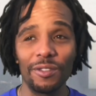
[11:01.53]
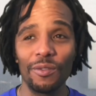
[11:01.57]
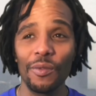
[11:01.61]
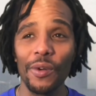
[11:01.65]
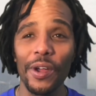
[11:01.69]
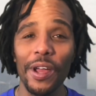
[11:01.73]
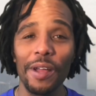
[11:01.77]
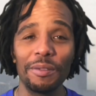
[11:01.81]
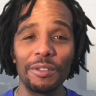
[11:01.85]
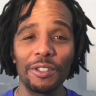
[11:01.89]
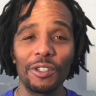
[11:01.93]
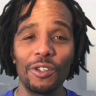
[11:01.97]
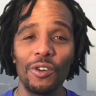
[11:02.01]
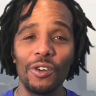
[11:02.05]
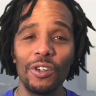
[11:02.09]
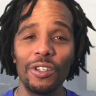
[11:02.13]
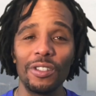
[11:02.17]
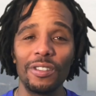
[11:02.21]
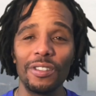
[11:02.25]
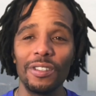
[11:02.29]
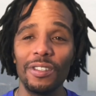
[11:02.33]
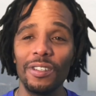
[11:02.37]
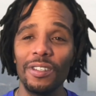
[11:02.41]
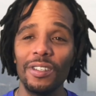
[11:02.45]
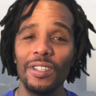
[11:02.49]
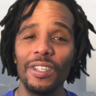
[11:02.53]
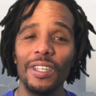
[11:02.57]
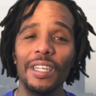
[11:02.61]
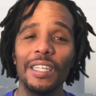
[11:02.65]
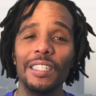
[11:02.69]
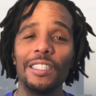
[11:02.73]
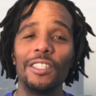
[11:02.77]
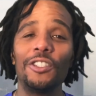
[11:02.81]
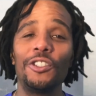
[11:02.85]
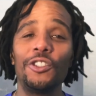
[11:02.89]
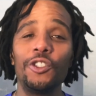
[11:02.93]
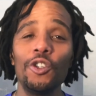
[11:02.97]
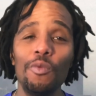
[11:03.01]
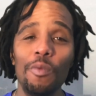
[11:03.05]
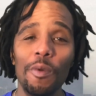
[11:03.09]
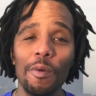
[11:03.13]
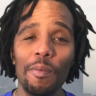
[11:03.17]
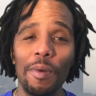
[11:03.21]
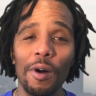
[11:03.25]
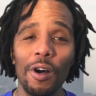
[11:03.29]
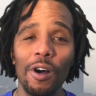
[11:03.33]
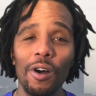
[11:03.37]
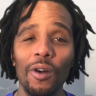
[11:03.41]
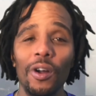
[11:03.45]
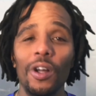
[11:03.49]
The Rams are going to the Super
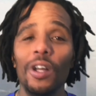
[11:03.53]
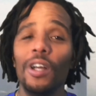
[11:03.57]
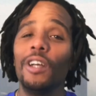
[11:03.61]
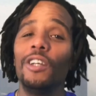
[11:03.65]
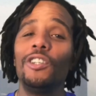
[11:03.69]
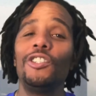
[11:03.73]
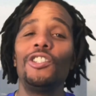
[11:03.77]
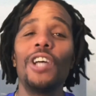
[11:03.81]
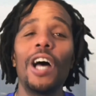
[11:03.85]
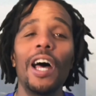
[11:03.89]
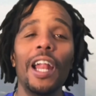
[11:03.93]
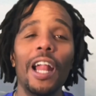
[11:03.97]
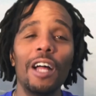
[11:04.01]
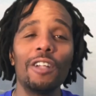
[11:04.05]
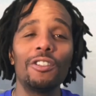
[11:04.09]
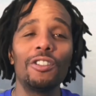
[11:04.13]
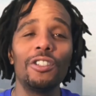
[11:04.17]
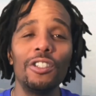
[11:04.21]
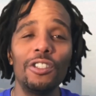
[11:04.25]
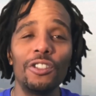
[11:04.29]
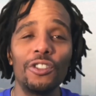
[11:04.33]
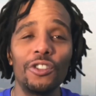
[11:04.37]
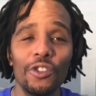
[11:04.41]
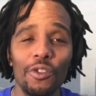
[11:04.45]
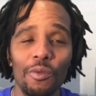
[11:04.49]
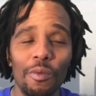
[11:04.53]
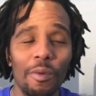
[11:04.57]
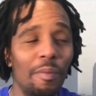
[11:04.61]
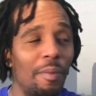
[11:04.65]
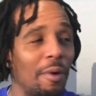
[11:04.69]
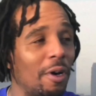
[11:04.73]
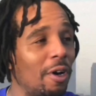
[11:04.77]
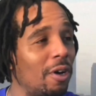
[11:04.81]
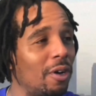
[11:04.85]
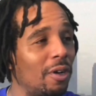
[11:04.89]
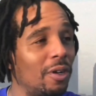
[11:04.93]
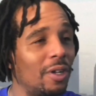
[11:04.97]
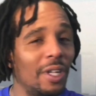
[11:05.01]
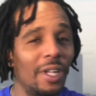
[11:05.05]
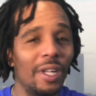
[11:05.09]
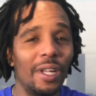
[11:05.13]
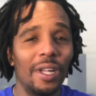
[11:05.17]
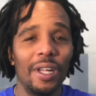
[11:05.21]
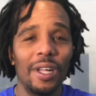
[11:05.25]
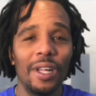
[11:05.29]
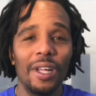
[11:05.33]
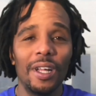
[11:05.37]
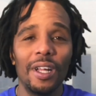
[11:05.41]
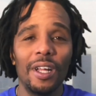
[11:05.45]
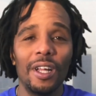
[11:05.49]
Bowl. Shout out to the Super Bowl
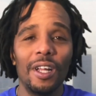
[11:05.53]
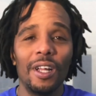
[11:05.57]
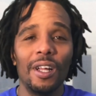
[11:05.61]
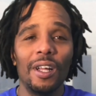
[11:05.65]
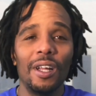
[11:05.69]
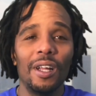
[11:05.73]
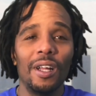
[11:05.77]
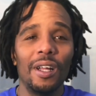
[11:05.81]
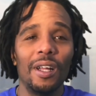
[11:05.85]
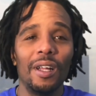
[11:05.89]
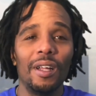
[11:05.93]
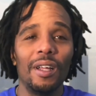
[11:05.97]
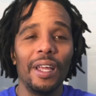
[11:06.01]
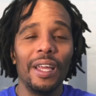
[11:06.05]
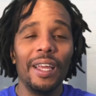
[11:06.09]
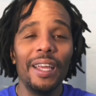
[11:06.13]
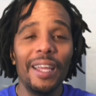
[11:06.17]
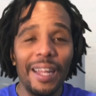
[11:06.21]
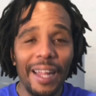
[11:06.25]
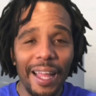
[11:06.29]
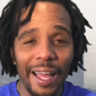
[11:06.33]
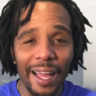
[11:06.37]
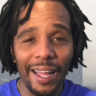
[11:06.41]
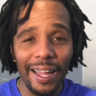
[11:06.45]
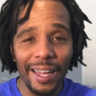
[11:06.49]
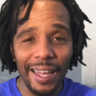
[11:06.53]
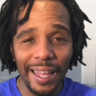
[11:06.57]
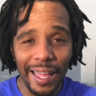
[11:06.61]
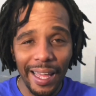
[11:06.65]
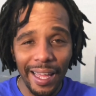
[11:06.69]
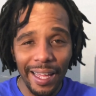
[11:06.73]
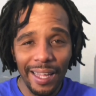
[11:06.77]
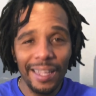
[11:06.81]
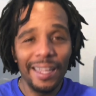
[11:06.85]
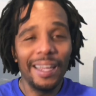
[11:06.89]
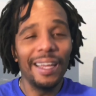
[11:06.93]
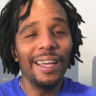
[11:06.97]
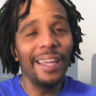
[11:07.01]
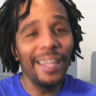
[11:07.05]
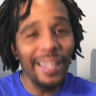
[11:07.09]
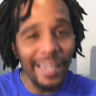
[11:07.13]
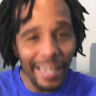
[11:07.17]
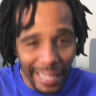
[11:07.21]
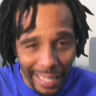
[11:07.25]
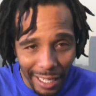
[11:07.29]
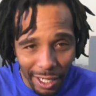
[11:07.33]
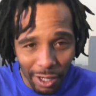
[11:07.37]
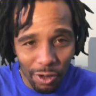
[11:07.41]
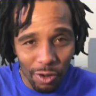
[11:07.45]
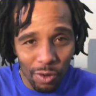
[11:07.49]
in L.A., in
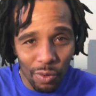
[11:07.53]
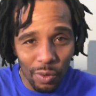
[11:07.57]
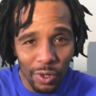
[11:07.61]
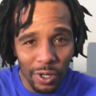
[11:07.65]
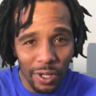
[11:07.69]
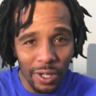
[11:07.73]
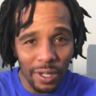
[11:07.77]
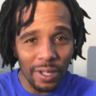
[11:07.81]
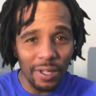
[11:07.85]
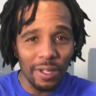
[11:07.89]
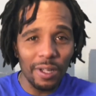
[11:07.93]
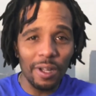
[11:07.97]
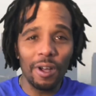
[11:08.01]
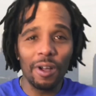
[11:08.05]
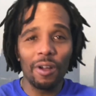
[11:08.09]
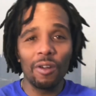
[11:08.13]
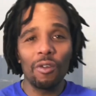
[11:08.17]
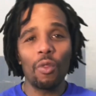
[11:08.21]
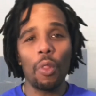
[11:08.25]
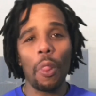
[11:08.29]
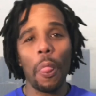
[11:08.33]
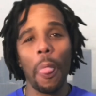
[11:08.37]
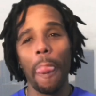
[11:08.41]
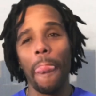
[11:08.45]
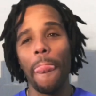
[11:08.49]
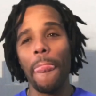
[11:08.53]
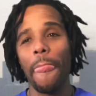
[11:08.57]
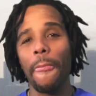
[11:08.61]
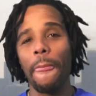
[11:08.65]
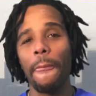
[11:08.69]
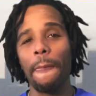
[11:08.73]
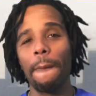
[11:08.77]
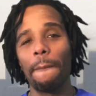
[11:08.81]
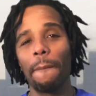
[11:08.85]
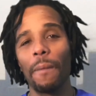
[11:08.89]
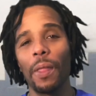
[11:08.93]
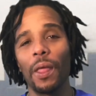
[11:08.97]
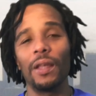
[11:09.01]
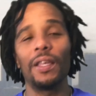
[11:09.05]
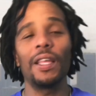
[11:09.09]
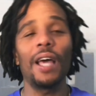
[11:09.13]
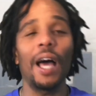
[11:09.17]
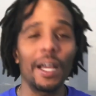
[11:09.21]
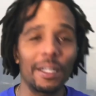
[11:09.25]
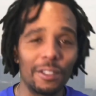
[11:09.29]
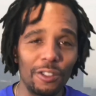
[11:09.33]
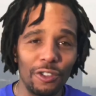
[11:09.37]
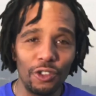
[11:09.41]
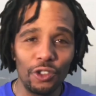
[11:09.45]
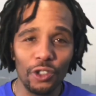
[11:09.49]
Inglewood, yo.
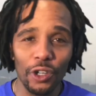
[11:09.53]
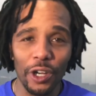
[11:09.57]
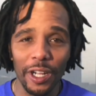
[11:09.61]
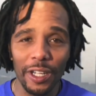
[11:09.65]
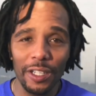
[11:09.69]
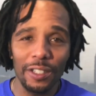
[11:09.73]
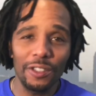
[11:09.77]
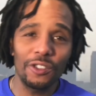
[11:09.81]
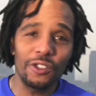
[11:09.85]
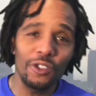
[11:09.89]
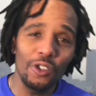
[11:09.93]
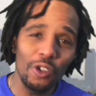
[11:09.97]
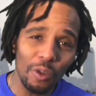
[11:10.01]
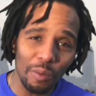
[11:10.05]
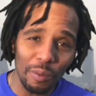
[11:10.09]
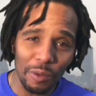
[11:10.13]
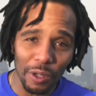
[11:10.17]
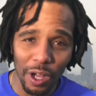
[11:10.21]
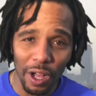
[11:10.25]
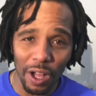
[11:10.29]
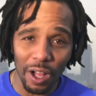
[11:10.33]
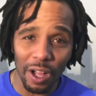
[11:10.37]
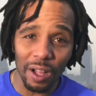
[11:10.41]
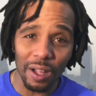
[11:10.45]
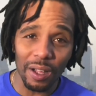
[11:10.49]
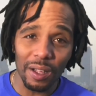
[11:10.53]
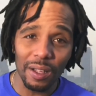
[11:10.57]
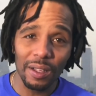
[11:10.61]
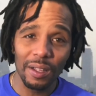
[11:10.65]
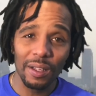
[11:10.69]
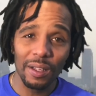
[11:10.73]
Dr. Dre, Snoop Dogg,